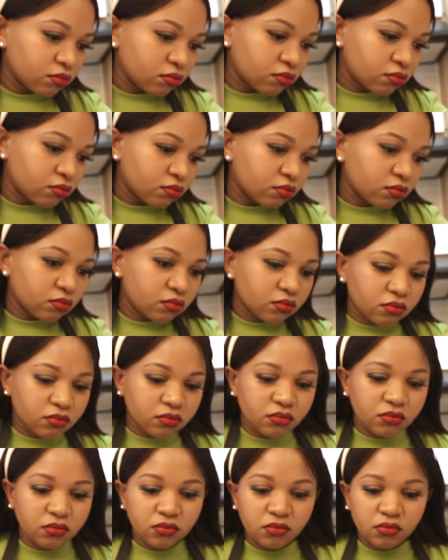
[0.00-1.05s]

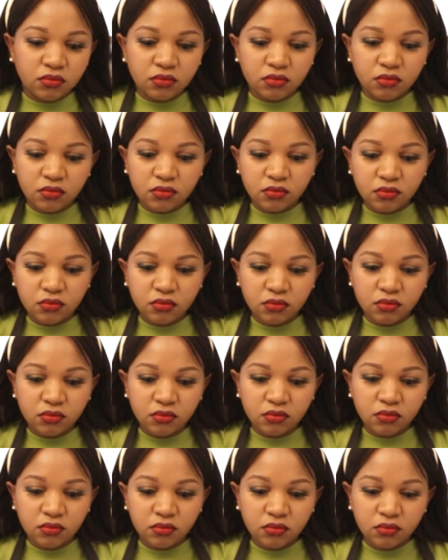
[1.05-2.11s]

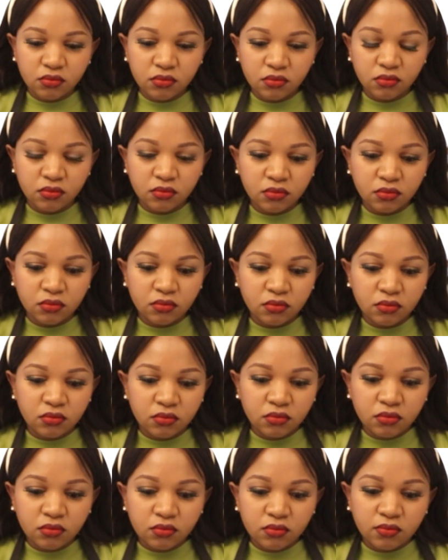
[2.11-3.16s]

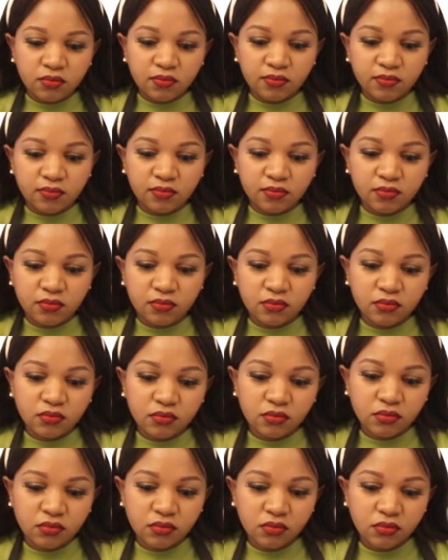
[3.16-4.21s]

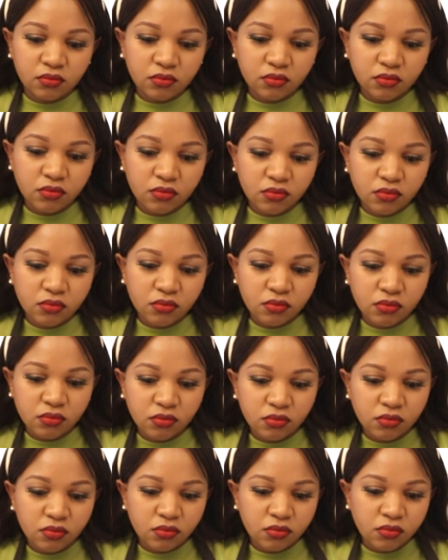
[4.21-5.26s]
No one is speaking in this clip.